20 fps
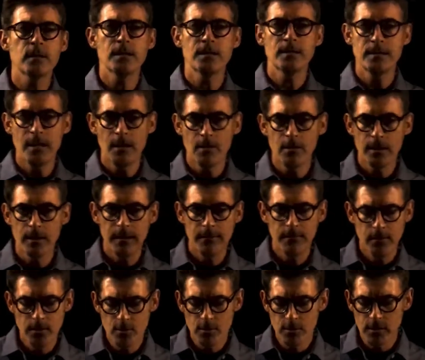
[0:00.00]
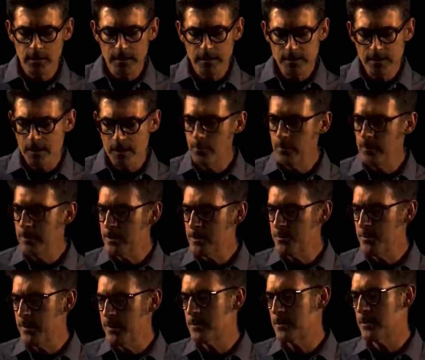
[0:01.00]
a cell can have a nucleus. It really just
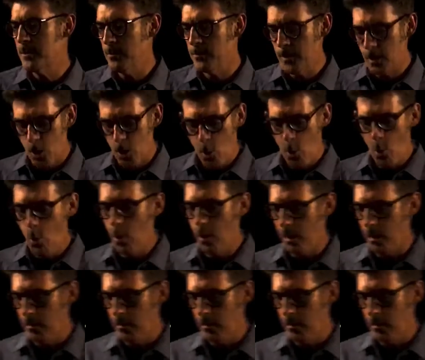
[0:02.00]
means, the core